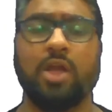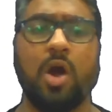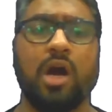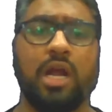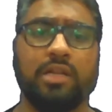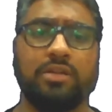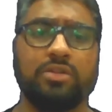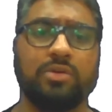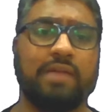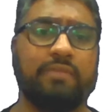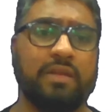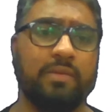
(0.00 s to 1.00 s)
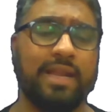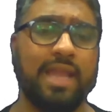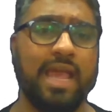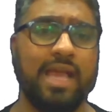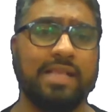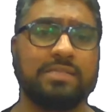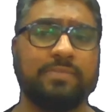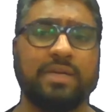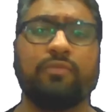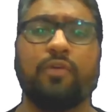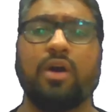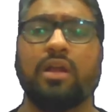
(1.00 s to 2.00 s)
Odd to everyone else,
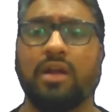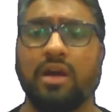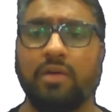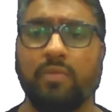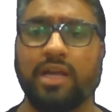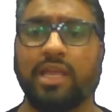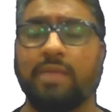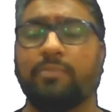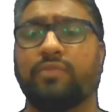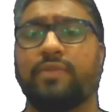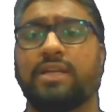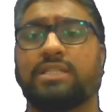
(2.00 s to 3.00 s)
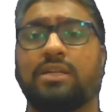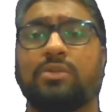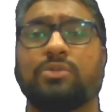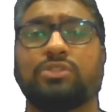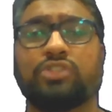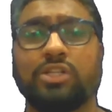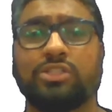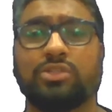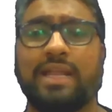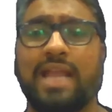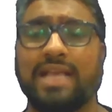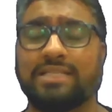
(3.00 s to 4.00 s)
but for a working professional who's also
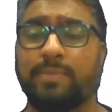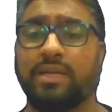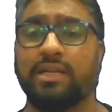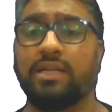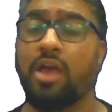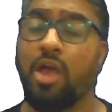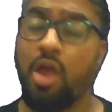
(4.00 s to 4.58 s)
an aspirant,